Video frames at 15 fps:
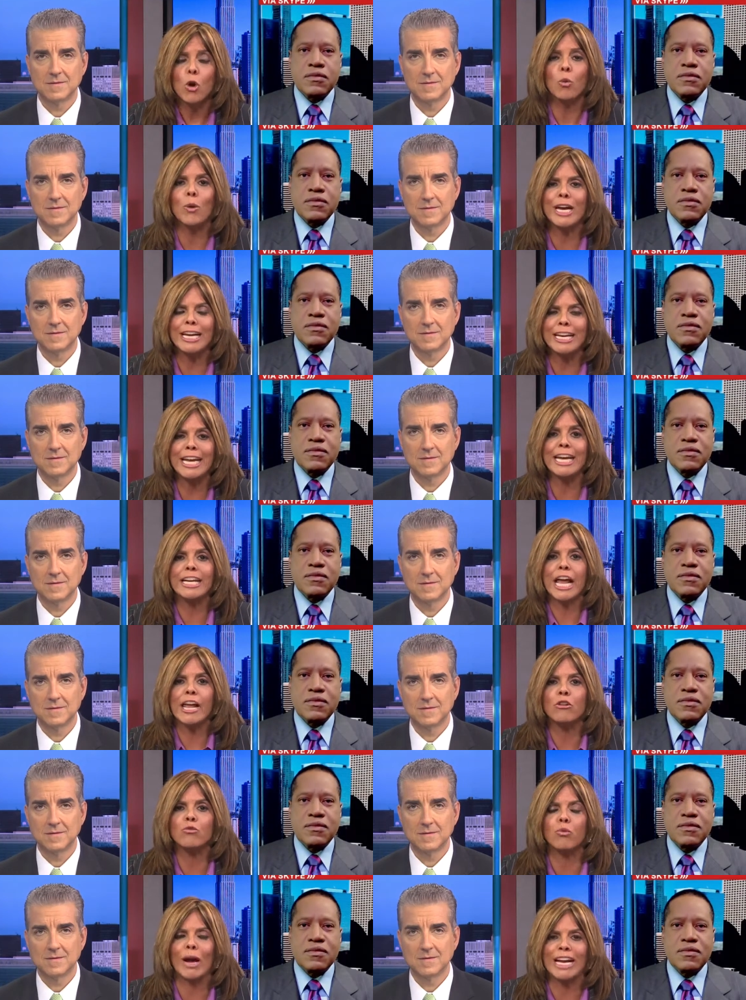Speaker 1: We need a
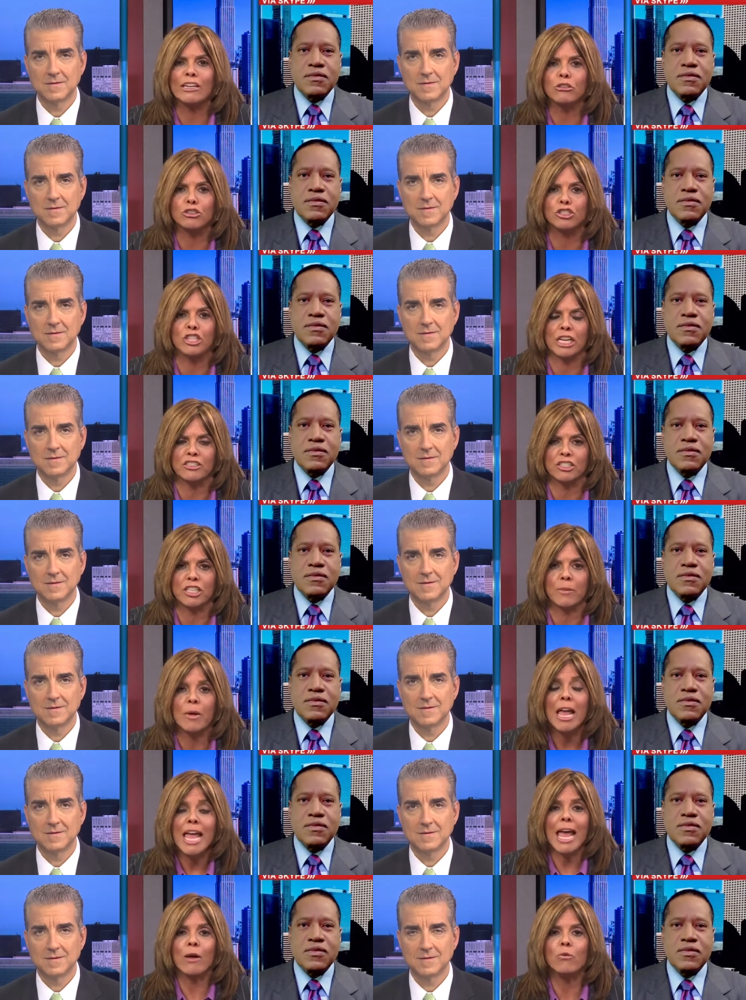rail system,
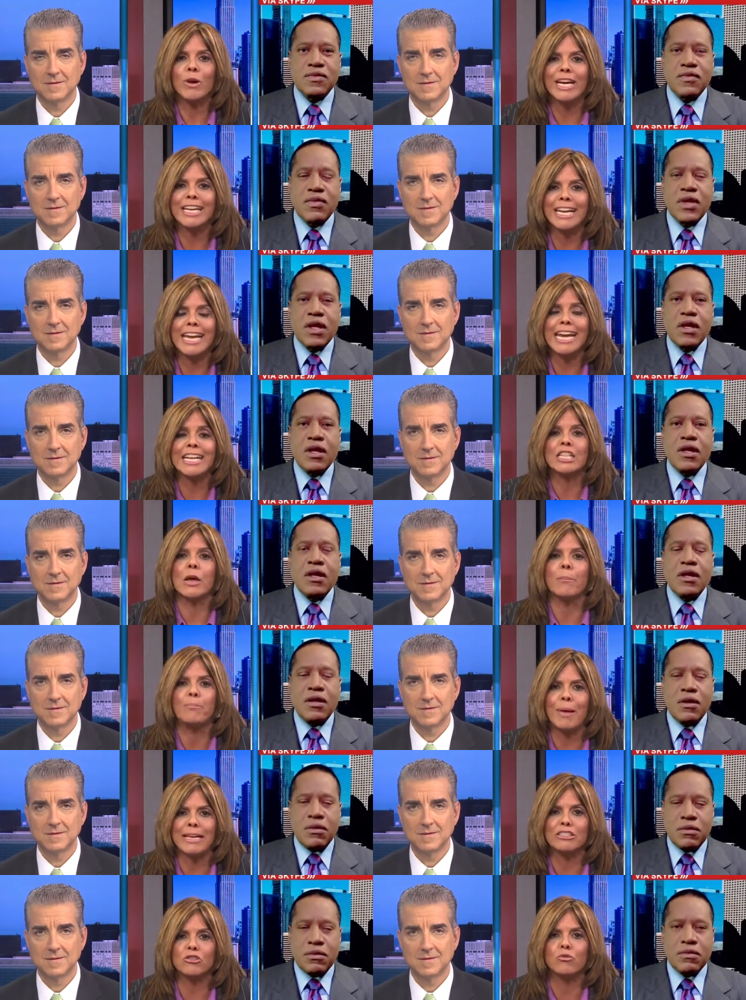and we need the
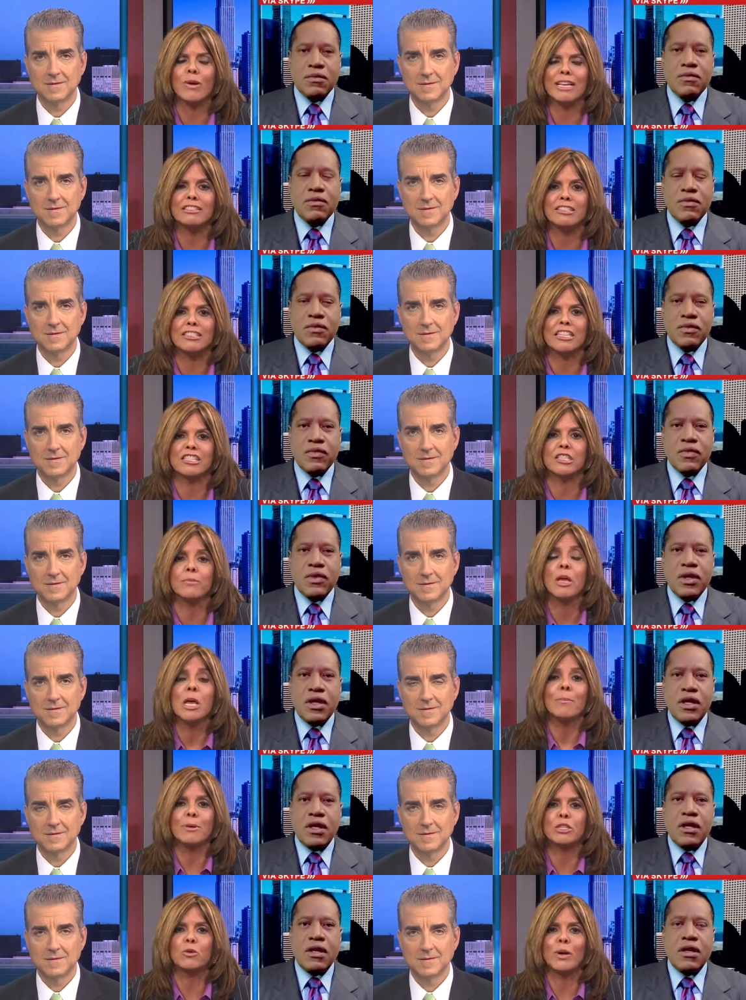best rail system
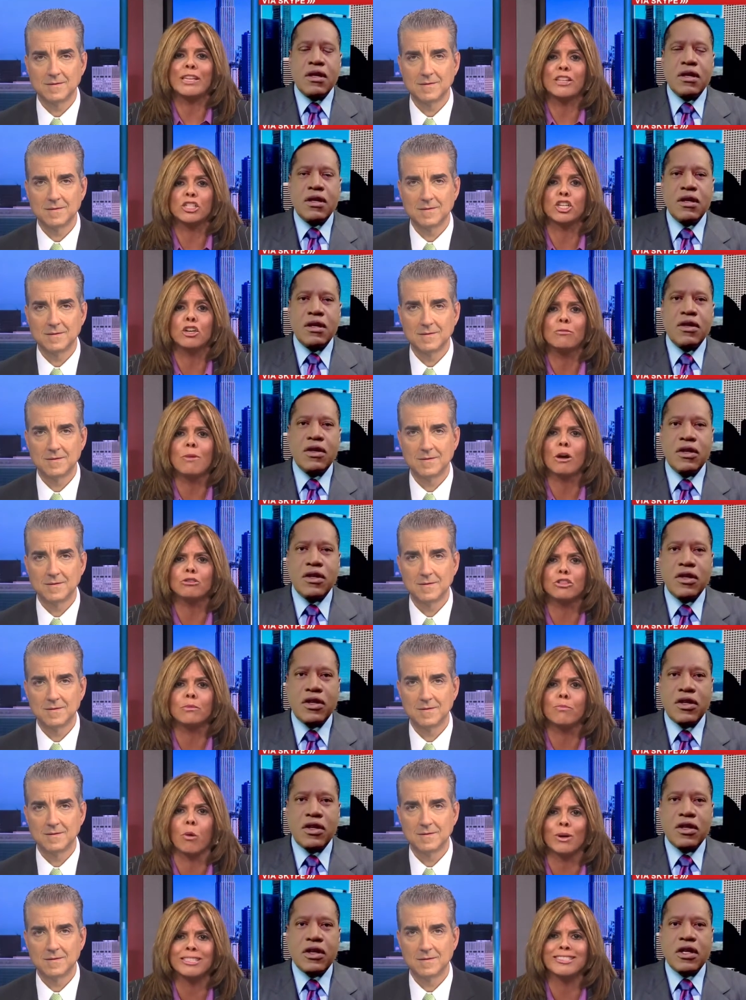between the two most
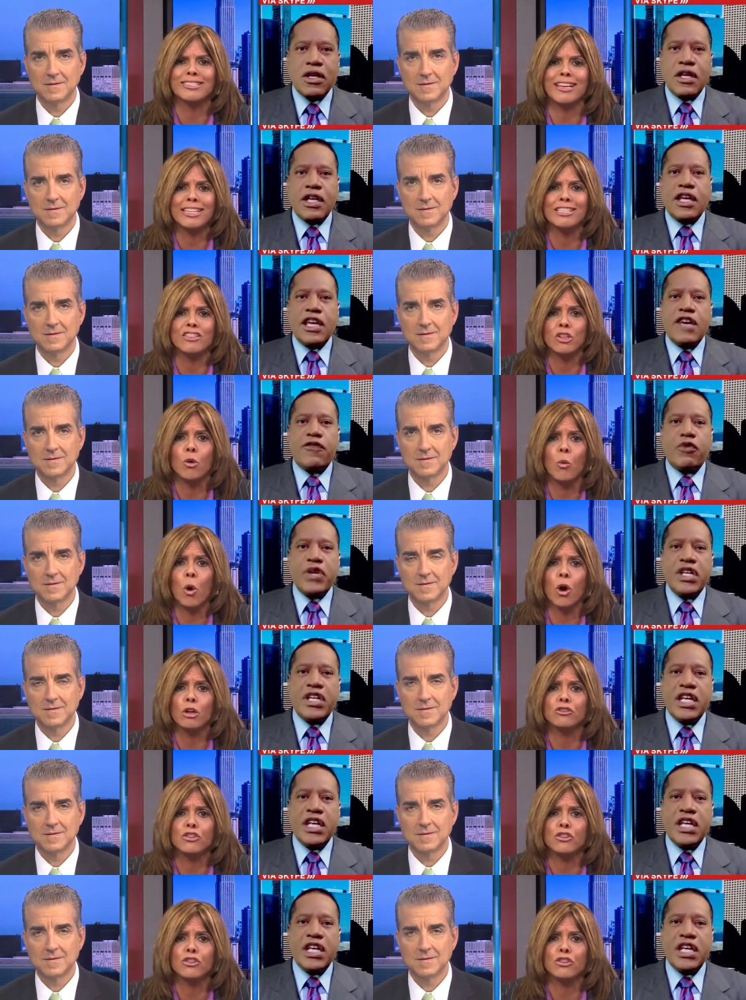important cities if in the world